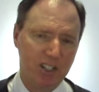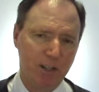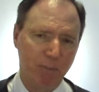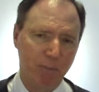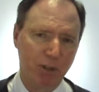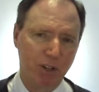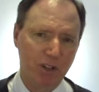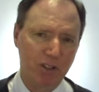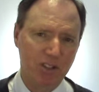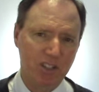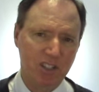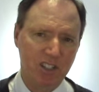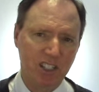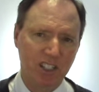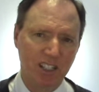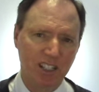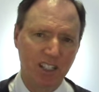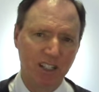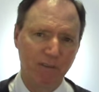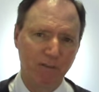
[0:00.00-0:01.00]
approaches
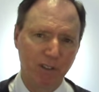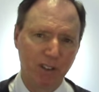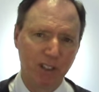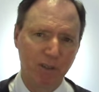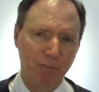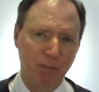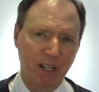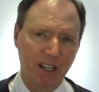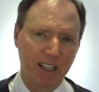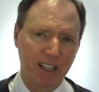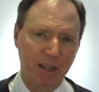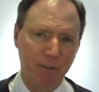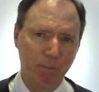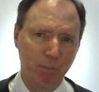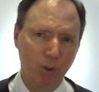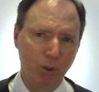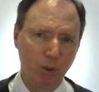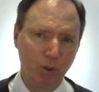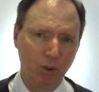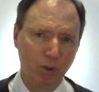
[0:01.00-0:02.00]
the invalid by
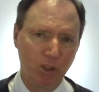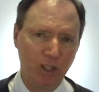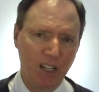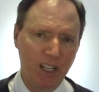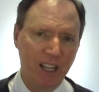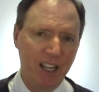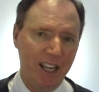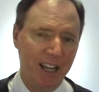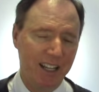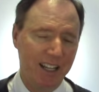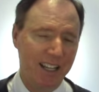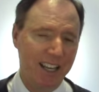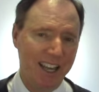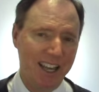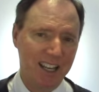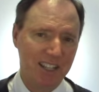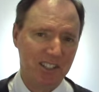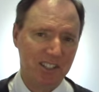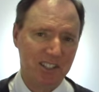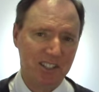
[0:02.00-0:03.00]
that pool and
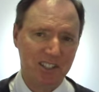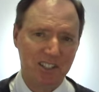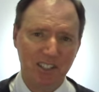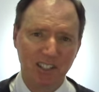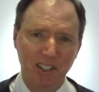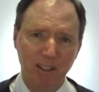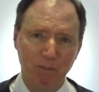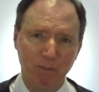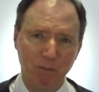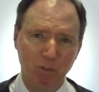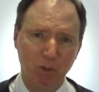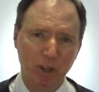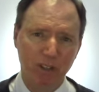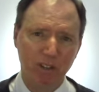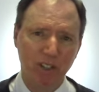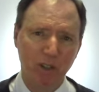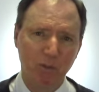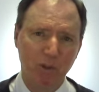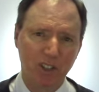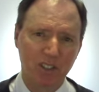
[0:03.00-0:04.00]
asks him
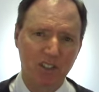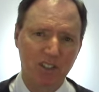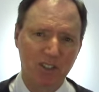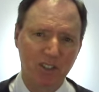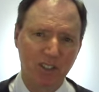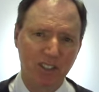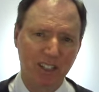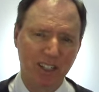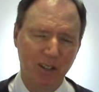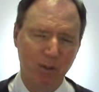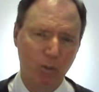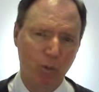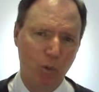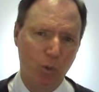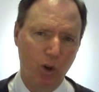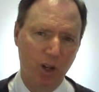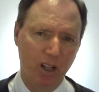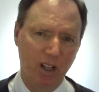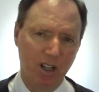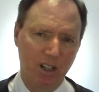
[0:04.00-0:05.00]
whether he wants to get
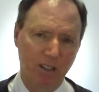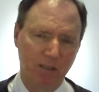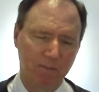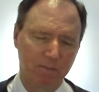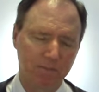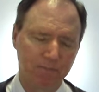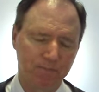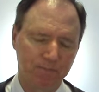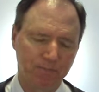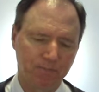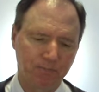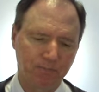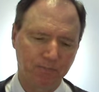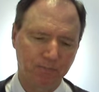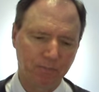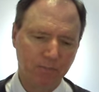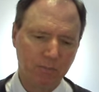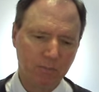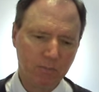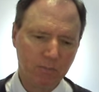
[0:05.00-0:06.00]
well.
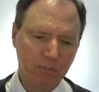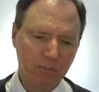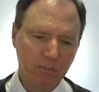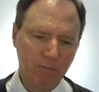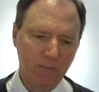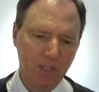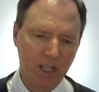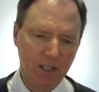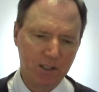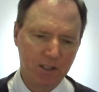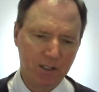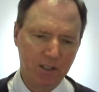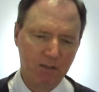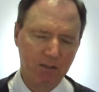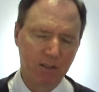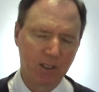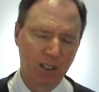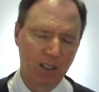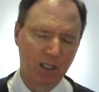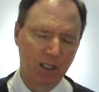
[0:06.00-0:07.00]
And
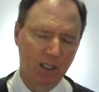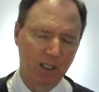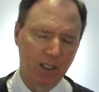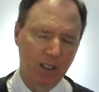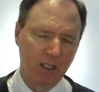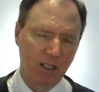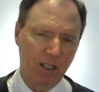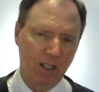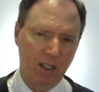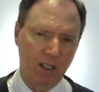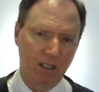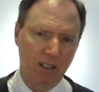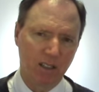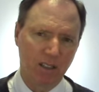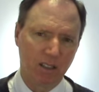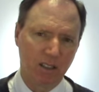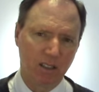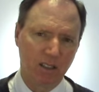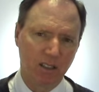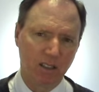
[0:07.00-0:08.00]
so uh,
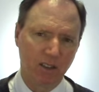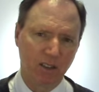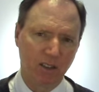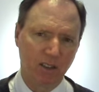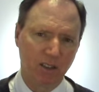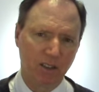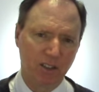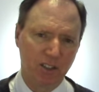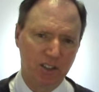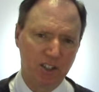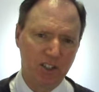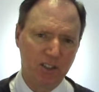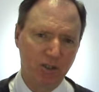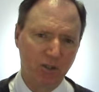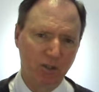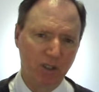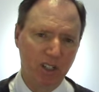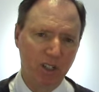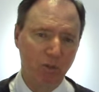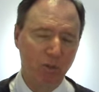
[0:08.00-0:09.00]
the
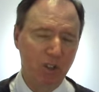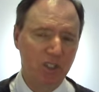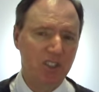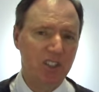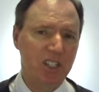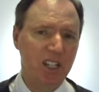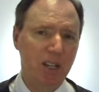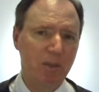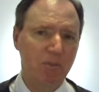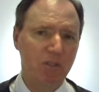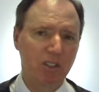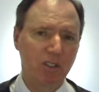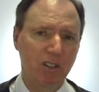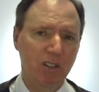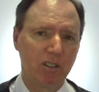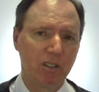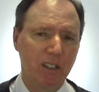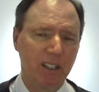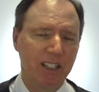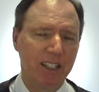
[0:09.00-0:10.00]
story would seem to